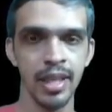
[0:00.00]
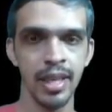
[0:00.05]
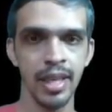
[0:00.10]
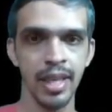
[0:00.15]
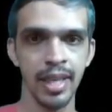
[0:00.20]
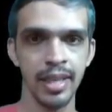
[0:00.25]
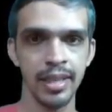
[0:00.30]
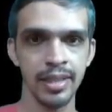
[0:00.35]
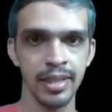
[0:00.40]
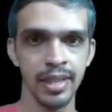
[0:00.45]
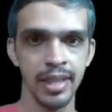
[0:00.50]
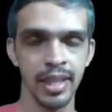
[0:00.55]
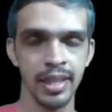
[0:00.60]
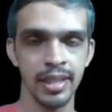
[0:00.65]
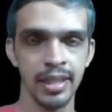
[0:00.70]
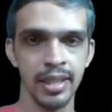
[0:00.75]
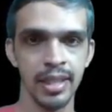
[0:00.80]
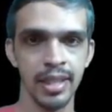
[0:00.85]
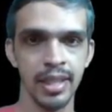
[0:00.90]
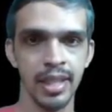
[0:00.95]
it does
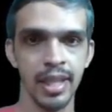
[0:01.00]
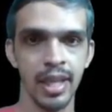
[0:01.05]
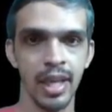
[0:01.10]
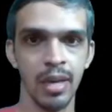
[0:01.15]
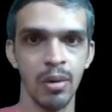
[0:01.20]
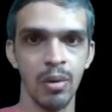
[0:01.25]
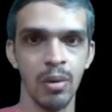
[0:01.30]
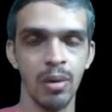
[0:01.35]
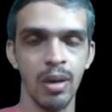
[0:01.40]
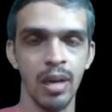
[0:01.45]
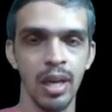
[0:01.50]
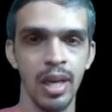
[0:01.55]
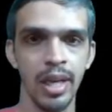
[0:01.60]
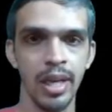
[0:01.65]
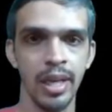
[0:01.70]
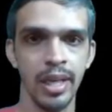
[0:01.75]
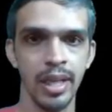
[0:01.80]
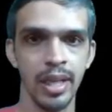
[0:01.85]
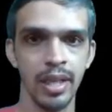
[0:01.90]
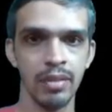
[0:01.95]
searching in a
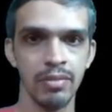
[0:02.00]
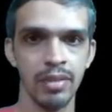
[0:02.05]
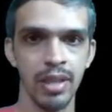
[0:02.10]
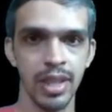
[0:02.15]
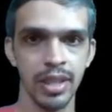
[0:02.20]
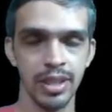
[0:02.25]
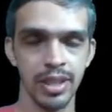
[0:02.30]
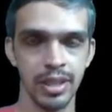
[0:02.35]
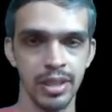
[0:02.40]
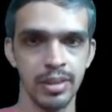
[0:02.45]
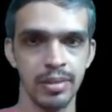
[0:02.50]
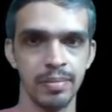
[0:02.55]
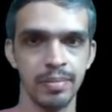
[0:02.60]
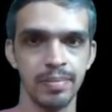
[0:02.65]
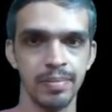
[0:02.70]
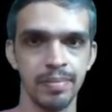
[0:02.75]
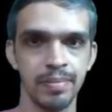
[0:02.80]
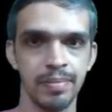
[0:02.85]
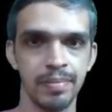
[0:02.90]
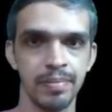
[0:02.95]
non-linear fashion.